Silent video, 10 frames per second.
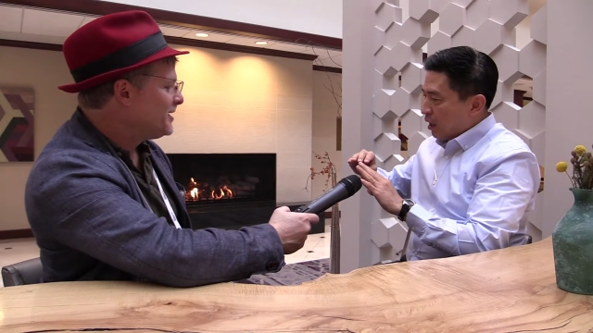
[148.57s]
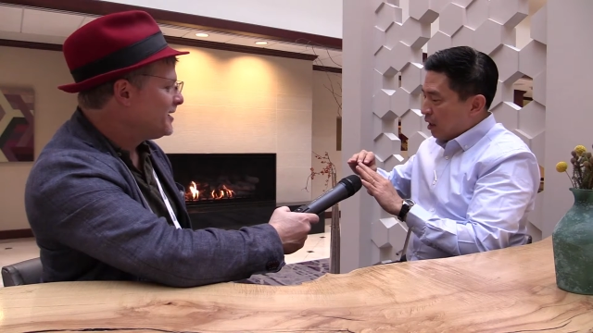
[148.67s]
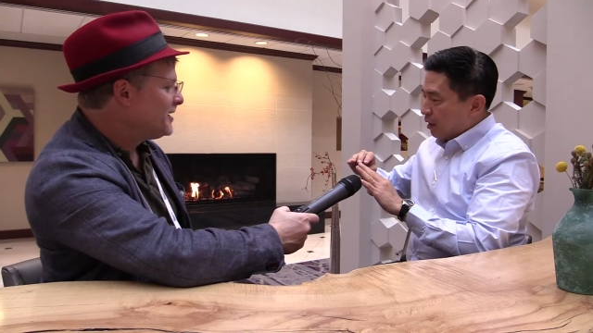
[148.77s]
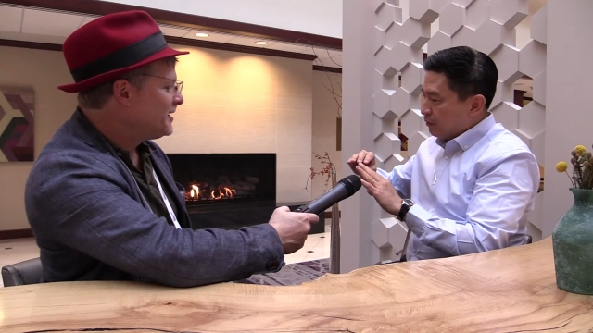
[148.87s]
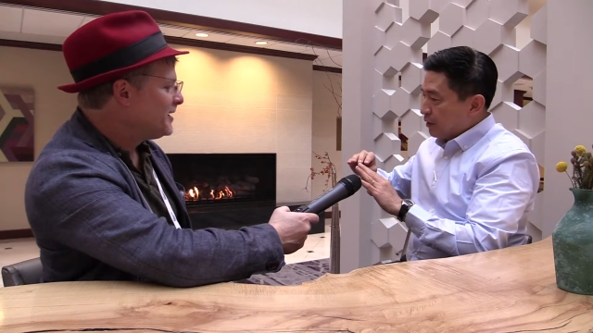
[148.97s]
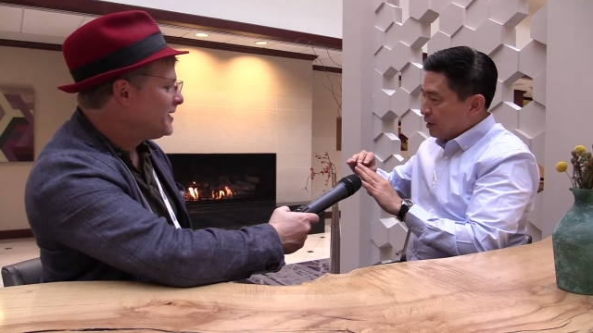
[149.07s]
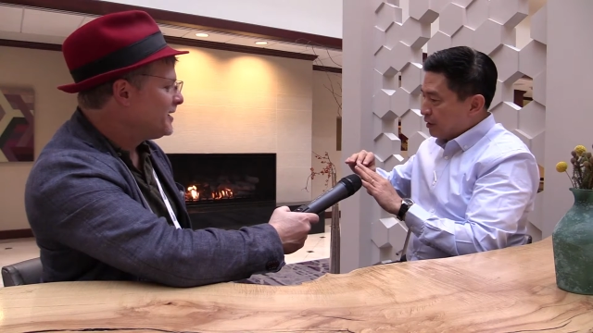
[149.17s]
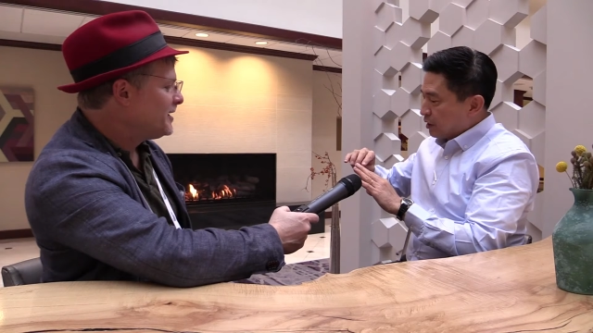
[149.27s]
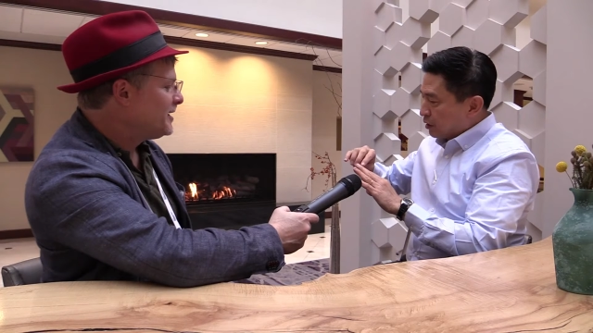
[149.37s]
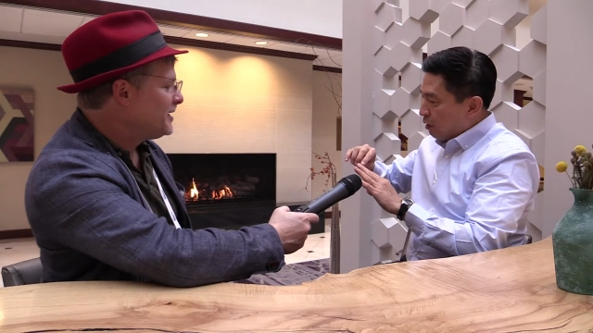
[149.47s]
Speaker 1: uh, furs
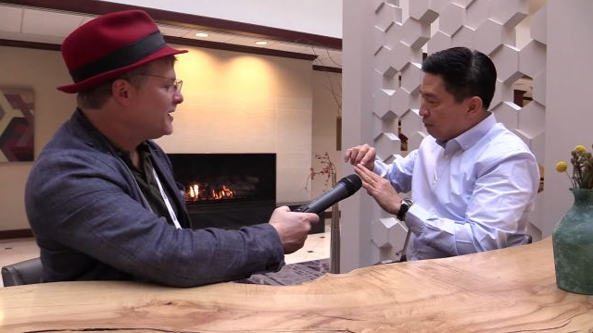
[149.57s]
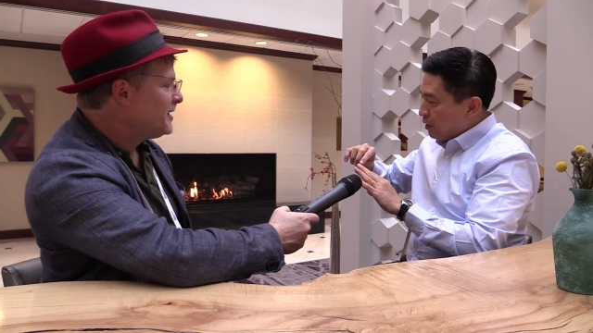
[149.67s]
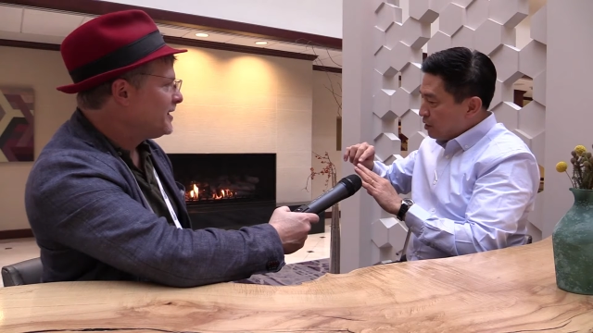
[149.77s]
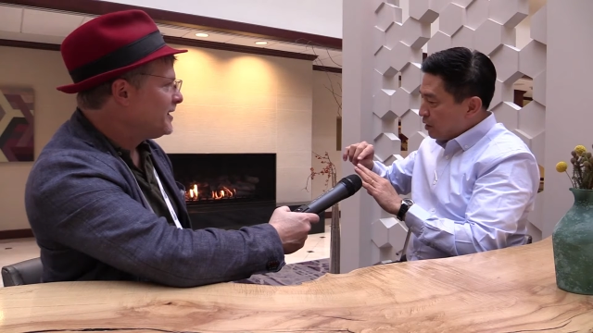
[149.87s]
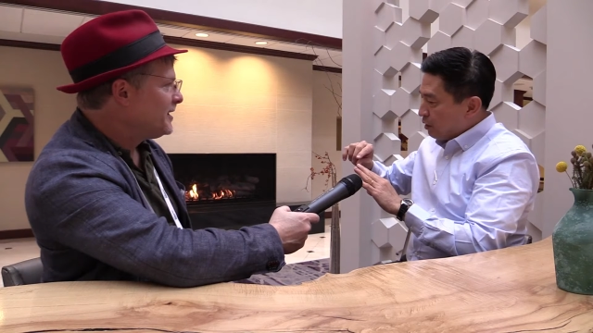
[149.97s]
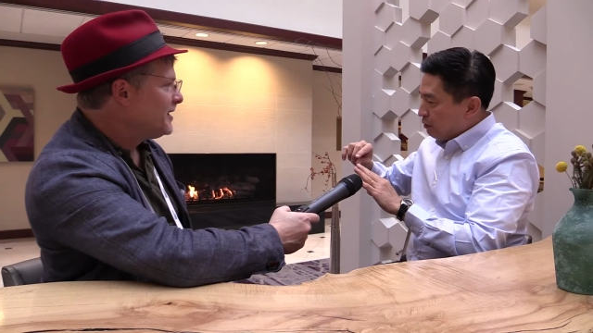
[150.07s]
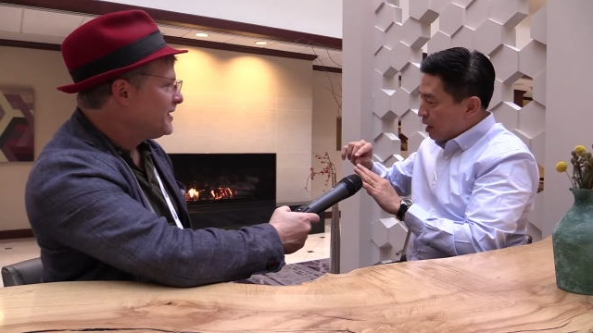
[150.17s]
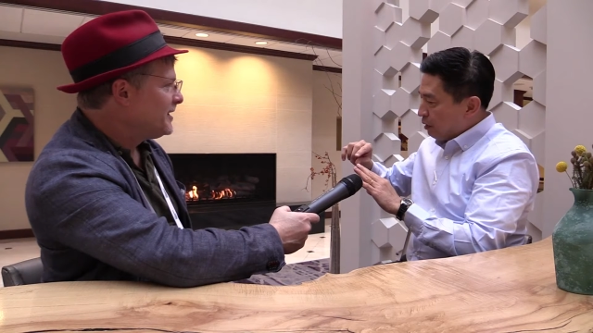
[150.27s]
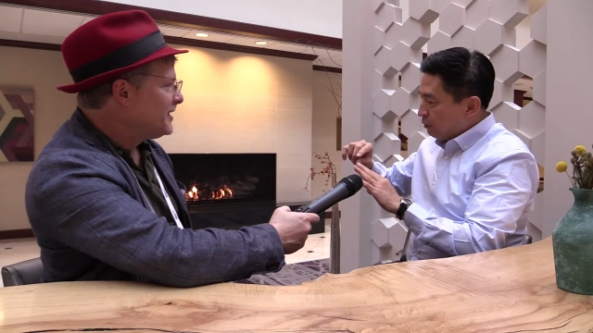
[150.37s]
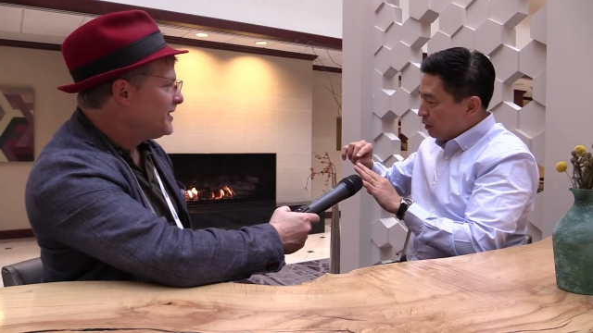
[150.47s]
is converging
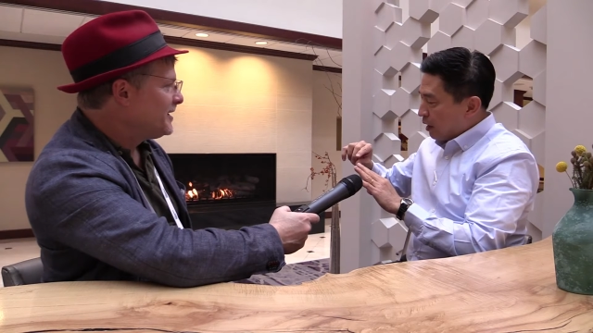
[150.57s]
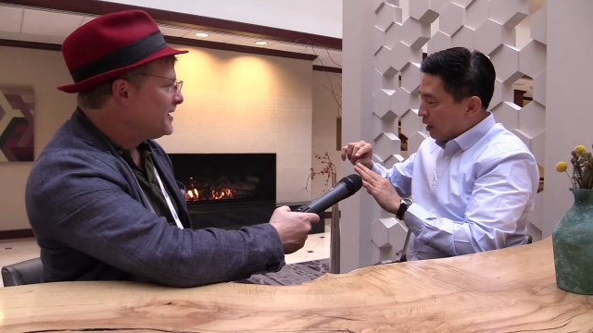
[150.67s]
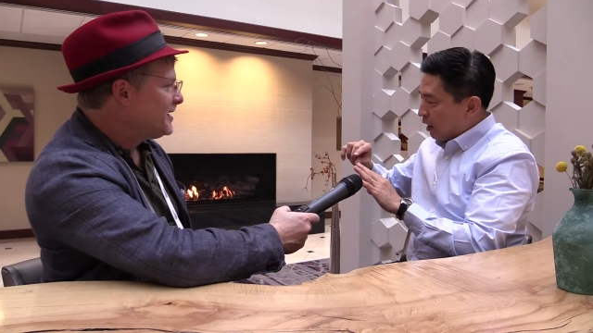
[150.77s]
around uh,